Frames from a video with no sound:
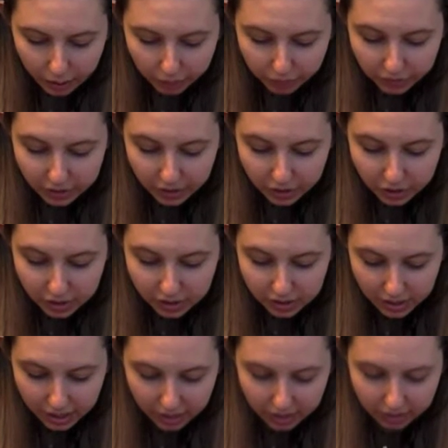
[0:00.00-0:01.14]
Now if it
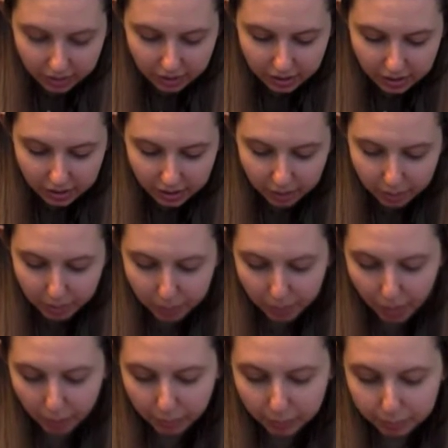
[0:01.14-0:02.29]
touches skin, it's going to be
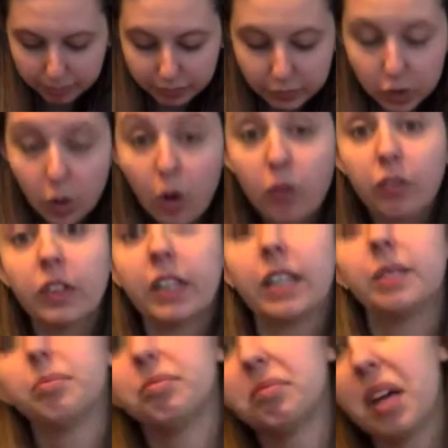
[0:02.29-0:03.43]
a problem. So
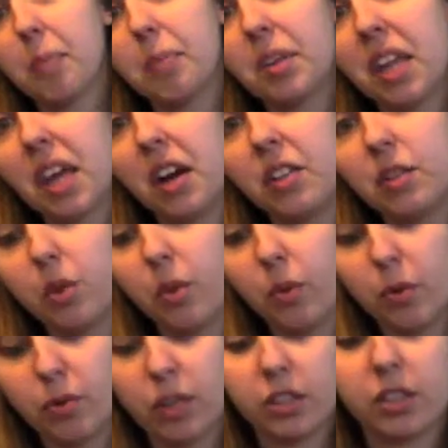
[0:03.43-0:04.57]
hopefully I put that on
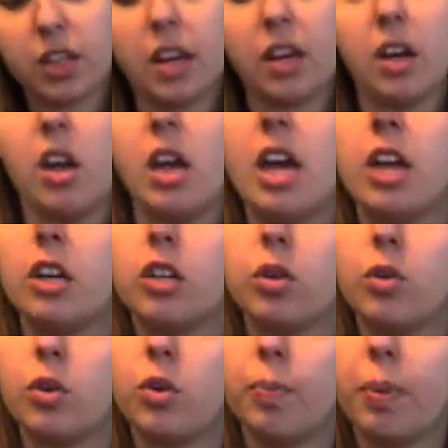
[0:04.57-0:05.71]
so it won't touch skin.
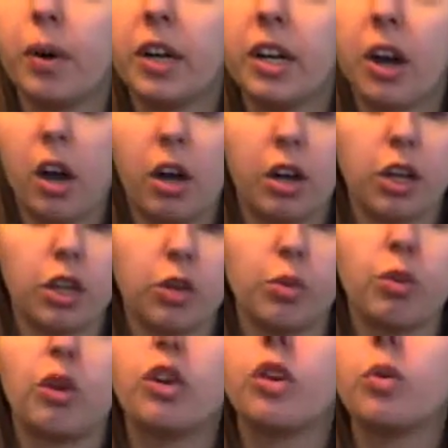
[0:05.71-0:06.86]
You put it on,
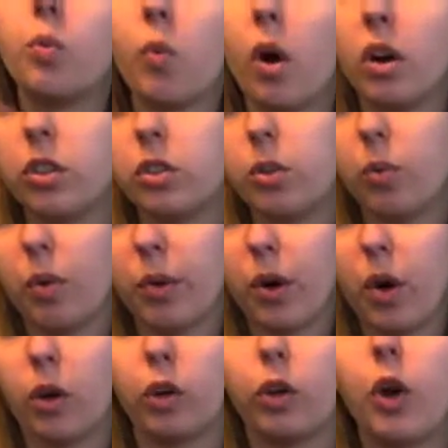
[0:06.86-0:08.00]
you do
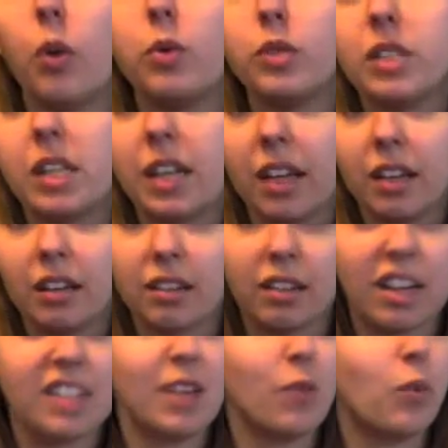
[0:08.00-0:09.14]
what we call ghosting it.
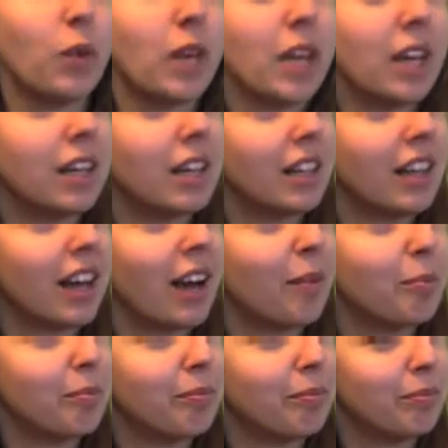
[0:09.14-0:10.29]
I said we,
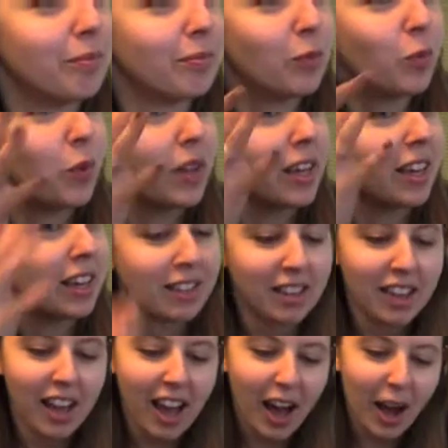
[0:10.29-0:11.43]
like I'm we.